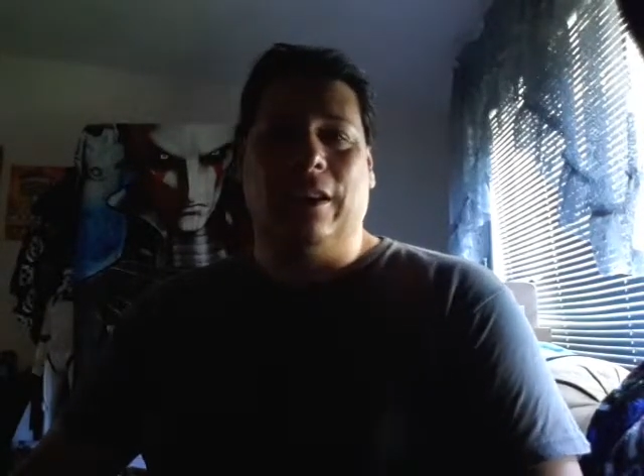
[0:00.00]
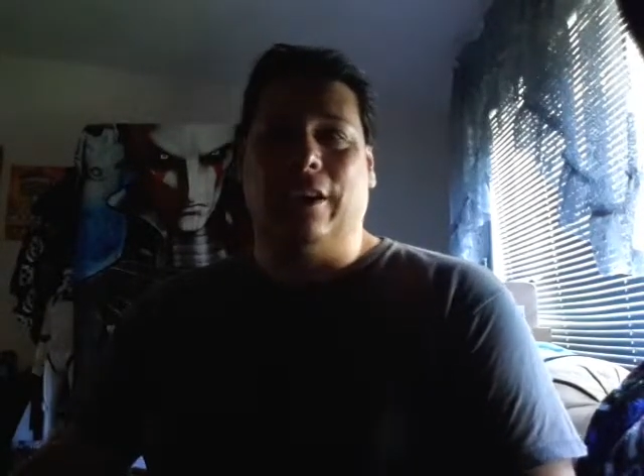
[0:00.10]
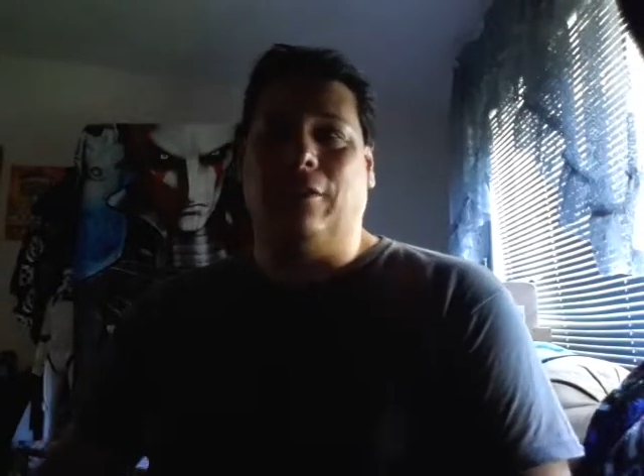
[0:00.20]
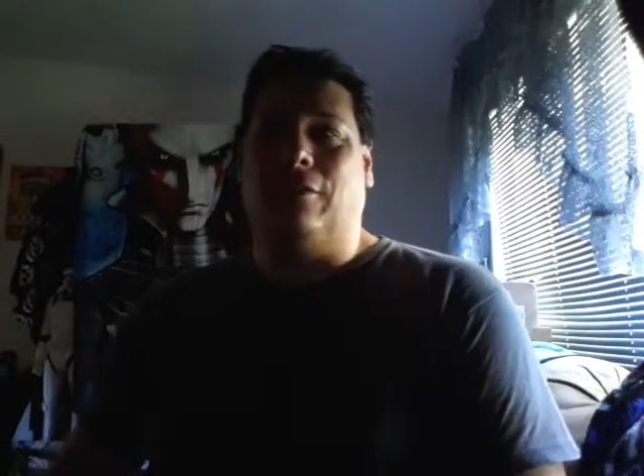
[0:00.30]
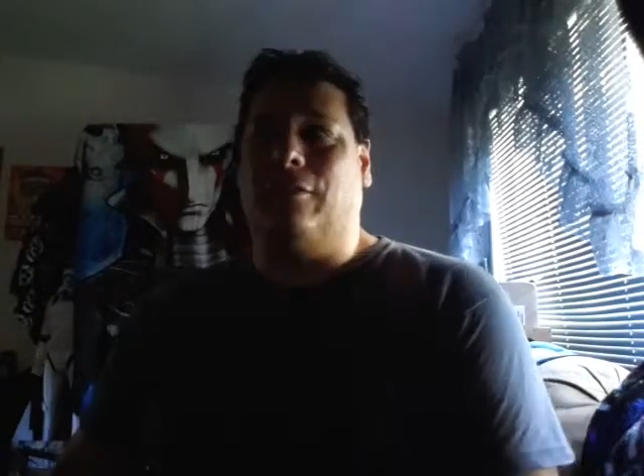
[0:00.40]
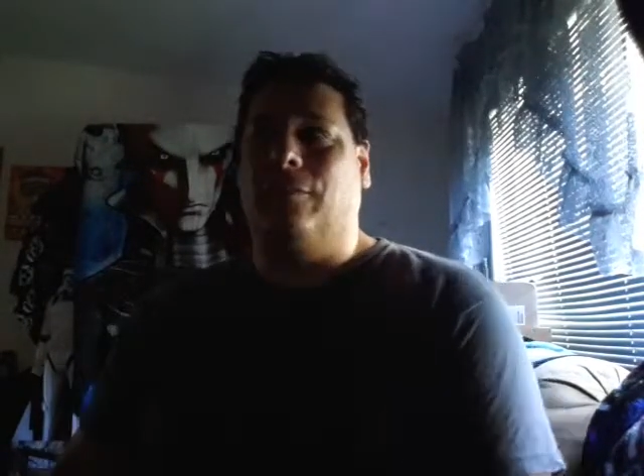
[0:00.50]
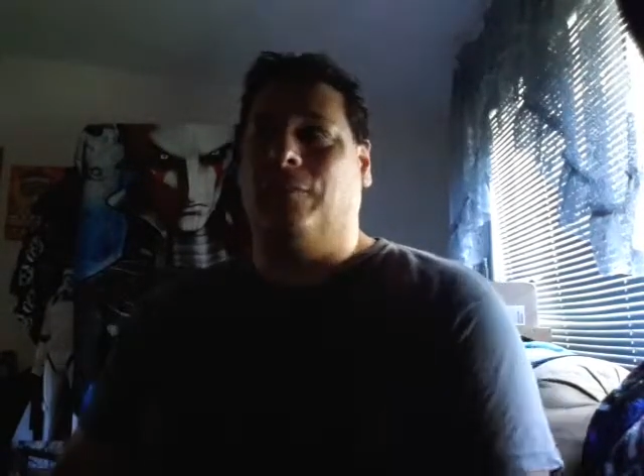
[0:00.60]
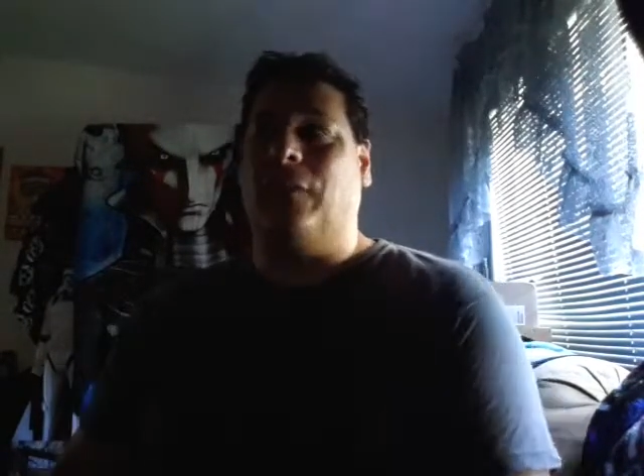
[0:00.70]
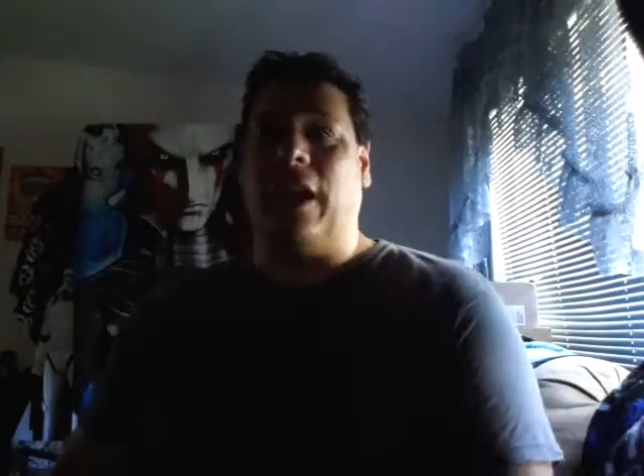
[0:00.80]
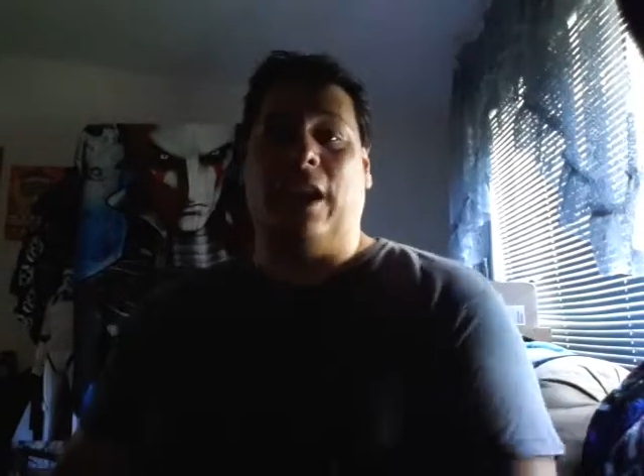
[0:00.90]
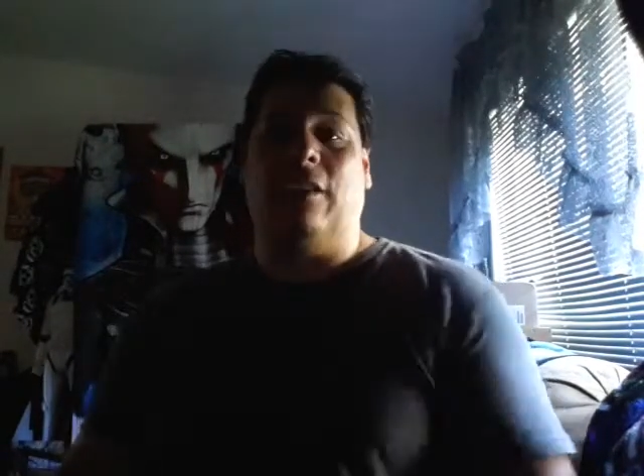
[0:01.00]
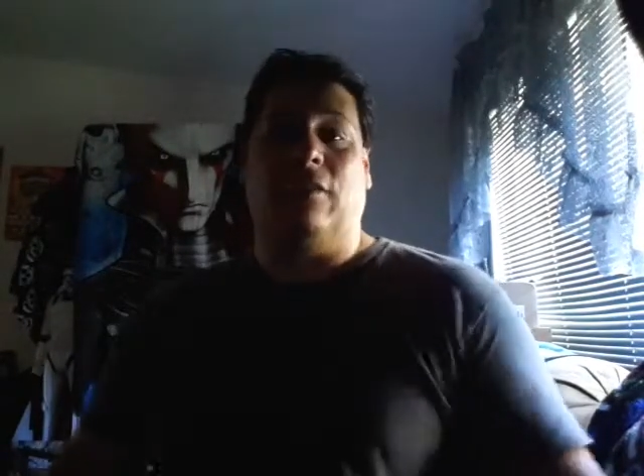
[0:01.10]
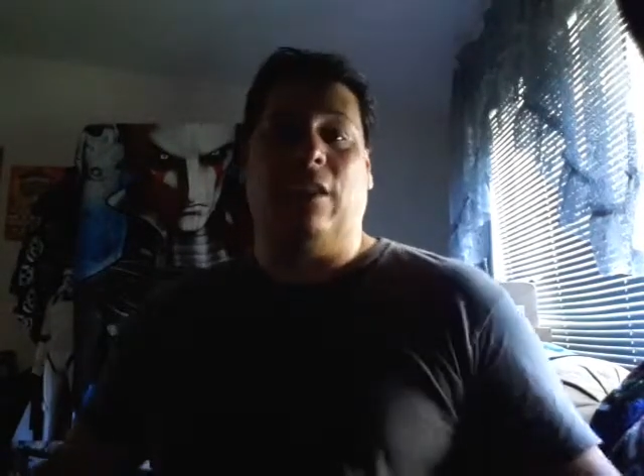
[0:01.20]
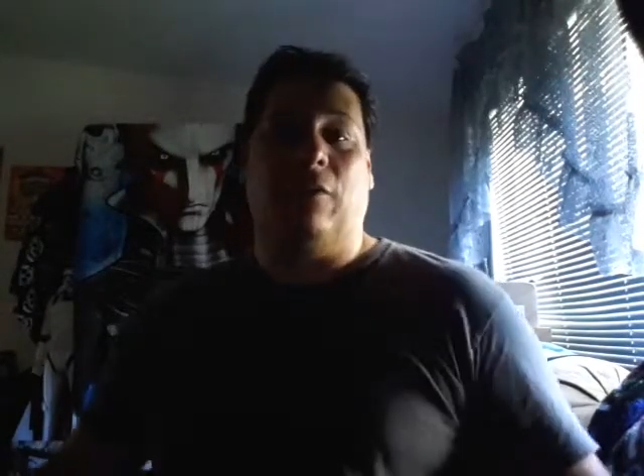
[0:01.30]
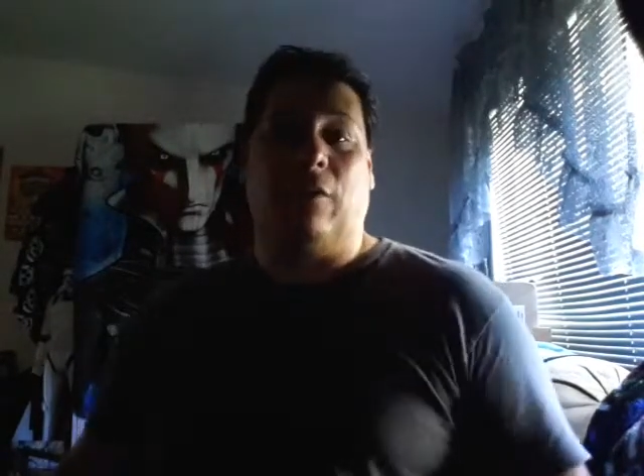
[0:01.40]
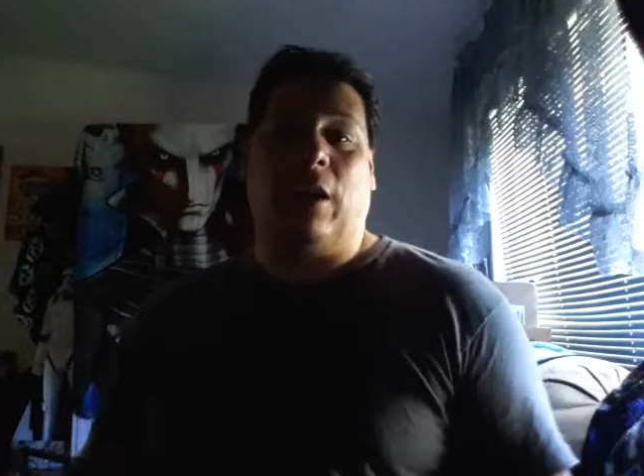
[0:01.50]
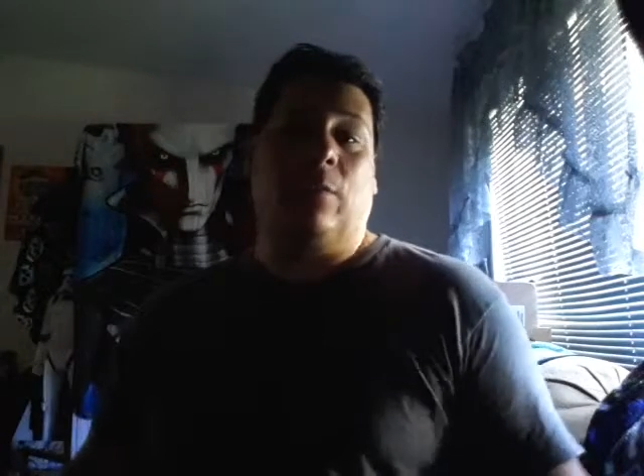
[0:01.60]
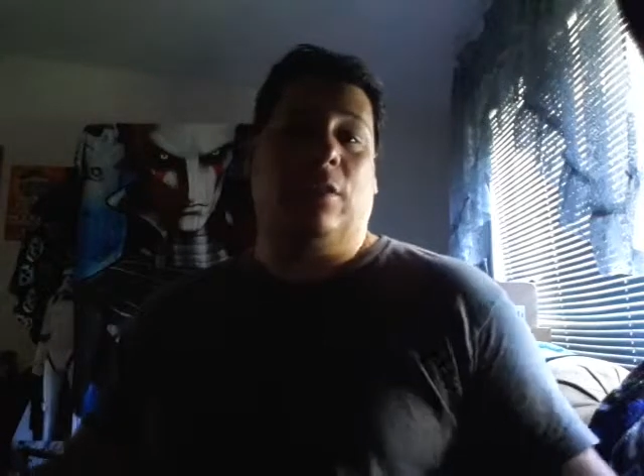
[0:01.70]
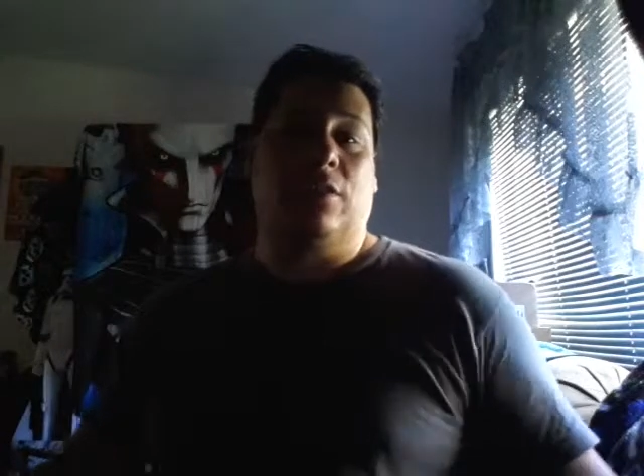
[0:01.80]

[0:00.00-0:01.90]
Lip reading: Either A, I don't give a crap,